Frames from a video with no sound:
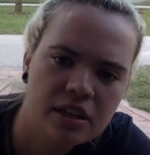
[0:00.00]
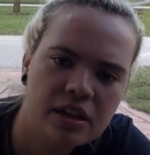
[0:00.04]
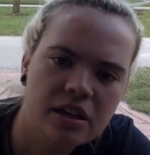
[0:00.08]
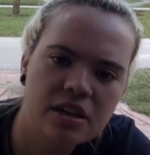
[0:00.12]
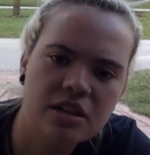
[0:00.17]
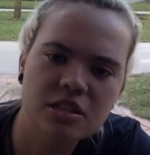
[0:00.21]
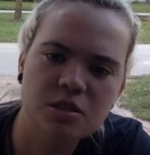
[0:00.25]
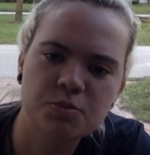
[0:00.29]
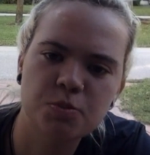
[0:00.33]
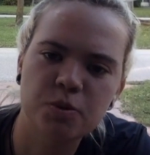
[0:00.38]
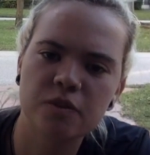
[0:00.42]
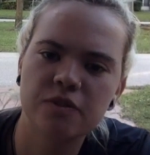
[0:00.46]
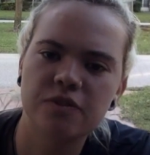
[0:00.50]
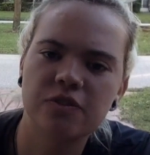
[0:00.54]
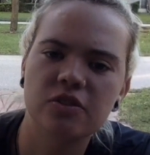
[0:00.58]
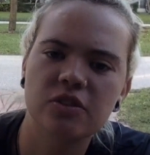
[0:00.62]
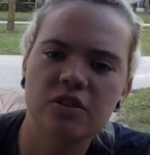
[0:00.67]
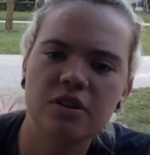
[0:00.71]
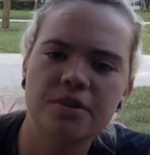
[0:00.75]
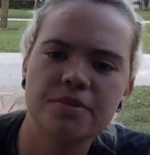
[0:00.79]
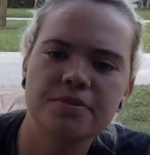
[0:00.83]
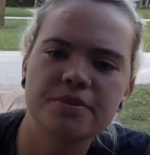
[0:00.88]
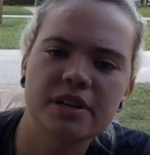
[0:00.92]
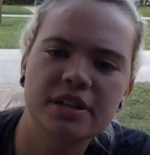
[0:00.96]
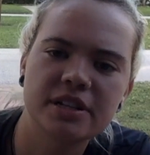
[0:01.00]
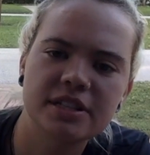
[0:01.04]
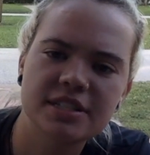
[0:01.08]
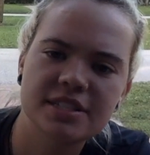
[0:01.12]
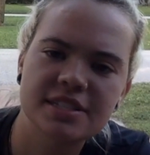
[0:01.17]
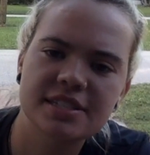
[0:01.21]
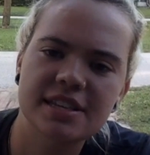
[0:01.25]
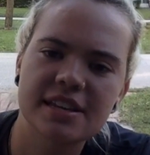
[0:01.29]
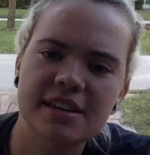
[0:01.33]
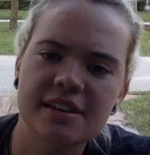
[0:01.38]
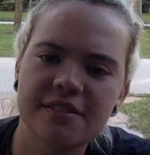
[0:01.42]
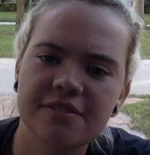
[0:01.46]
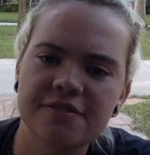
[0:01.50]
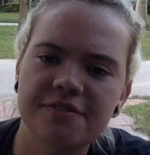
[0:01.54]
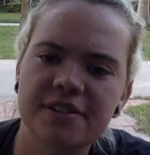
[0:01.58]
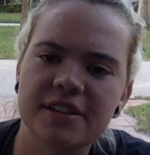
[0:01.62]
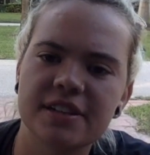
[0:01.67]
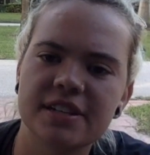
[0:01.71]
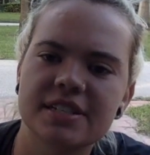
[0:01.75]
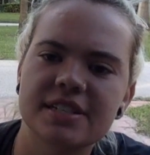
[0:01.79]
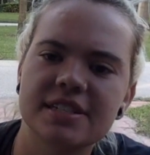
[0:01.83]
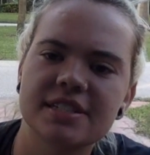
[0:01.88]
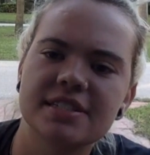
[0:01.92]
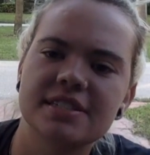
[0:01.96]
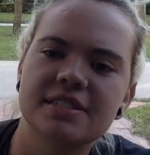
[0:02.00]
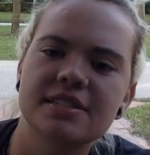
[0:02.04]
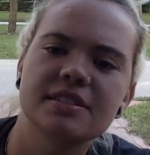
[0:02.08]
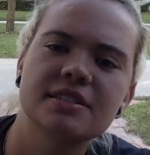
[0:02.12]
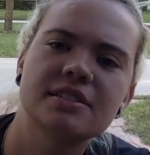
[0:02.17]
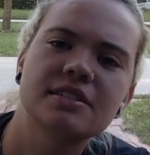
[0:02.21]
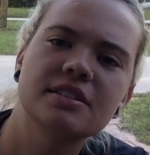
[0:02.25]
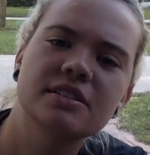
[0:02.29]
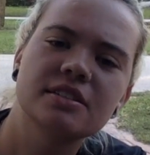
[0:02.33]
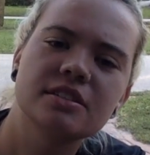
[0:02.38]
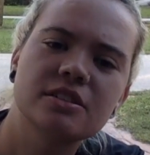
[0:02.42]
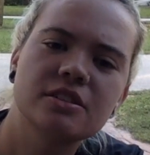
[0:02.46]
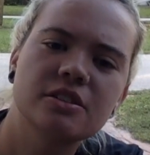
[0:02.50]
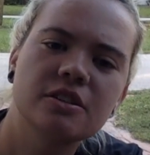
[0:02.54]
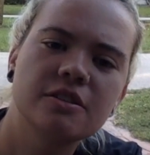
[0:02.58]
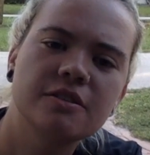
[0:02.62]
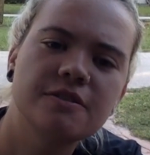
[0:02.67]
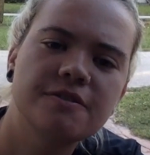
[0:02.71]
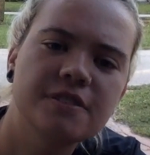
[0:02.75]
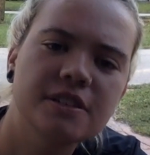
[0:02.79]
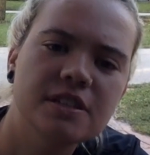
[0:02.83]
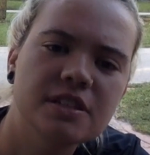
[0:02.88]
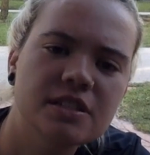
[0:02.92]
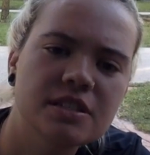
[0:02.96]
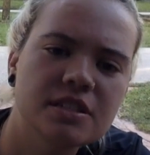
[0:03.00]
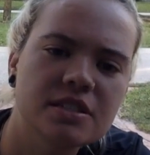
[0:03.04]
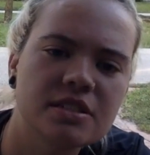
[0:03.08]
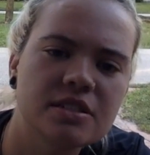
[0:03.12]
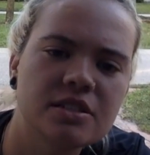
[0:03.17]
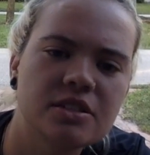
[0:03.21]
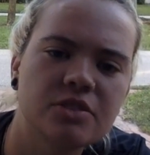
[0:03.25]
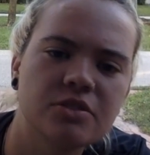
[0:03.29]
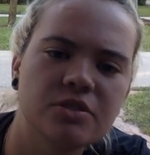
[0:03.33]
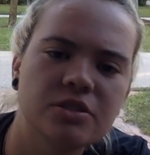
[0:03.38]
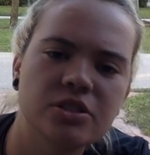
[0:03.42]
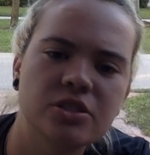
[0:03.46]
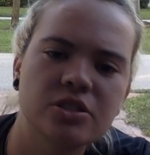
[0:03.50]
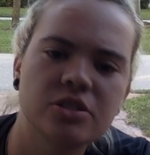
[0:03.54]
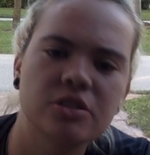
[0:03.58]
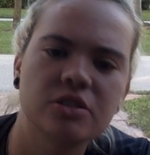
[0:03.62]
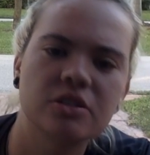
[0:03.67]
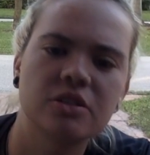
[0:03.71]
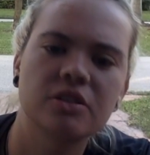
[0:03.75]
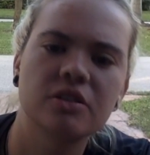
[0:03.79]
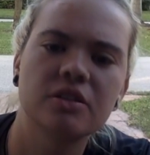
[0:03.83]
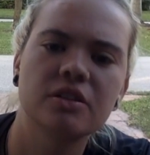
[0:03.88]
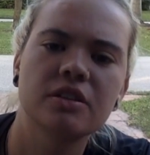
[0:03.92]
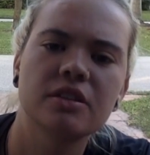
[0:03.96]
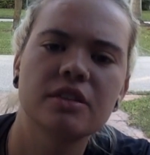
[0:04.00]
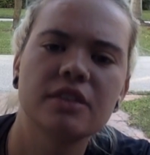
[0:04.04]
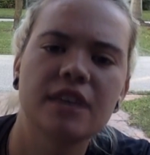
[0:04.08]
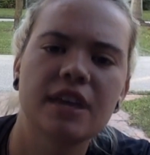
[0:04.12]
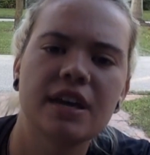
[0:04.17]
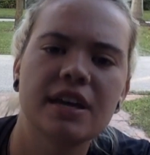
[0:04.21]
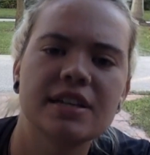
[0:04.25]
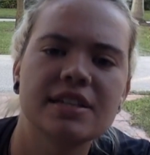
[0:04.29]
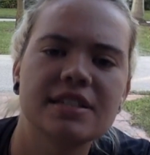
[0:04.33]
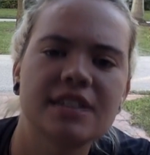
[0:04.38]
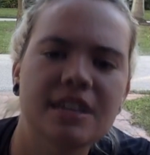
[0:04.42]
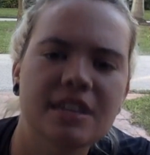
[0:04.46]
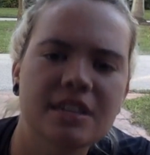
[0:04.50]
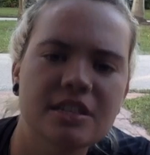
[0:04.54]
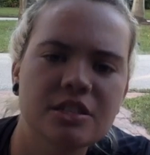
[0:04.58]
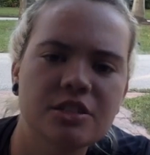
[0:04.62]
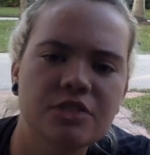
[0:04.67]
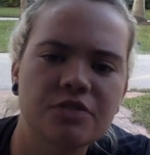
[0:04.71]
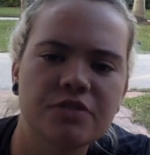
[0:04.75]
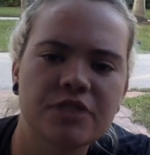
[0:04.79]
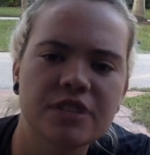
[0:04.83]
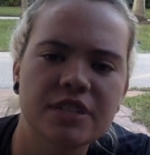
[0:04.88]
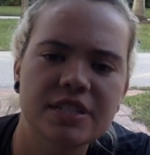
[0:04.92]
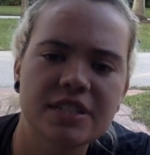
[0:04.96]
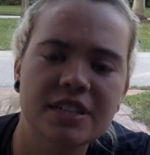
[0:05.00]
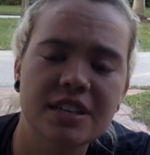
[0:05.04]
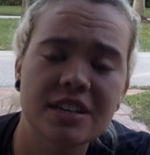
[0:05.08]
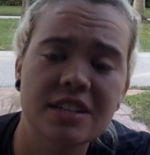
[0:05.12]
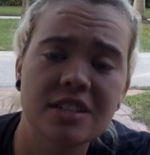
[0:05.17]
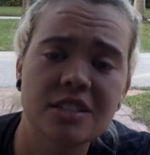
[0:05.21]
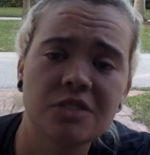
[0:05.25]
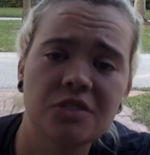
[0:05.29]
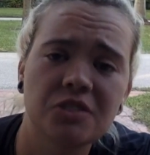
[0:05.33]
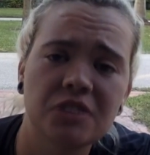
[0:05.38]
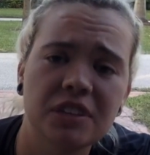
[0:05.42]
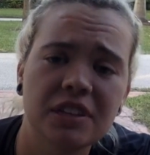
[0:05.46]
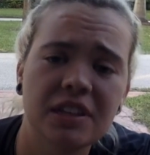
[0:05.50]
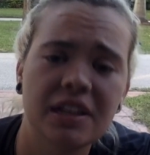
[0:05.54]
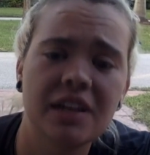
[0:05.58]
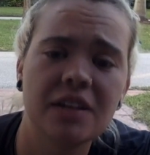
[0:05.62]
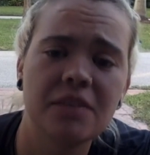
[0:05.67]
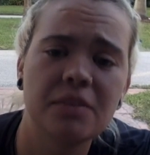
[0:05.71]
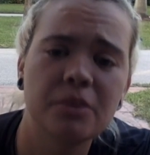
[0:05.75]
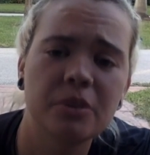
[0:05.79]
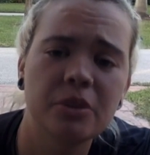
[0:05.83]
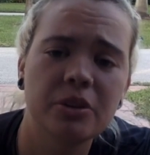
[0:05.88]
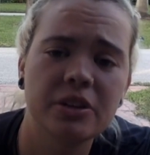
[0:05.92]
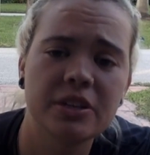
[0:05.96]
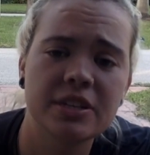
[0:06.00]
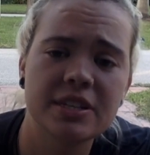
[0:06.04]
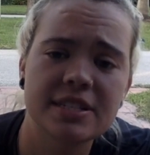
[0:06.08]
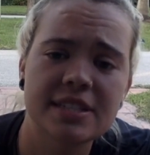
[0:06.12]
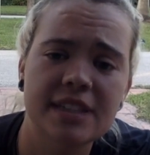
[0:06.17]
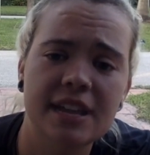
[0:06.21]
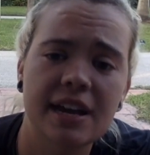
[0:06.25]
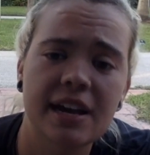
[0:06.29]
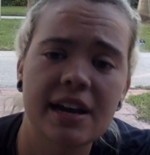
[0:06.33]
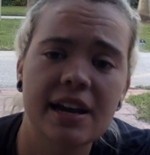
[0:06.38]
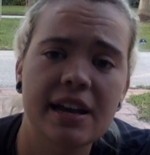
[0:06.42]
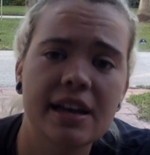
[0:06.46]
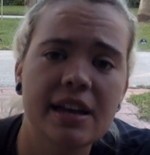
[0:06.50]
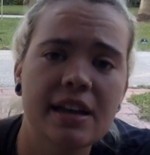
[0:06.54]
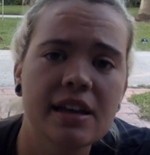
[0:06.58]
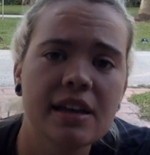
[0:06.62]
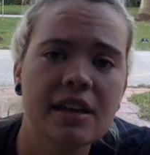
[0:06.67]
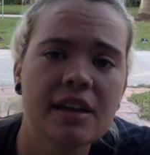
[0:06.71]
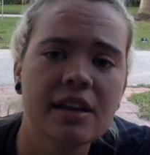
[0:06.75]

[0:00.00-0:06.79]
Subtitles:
It is performed on a safe and consistent surface to ensure that test-retest reliability is high.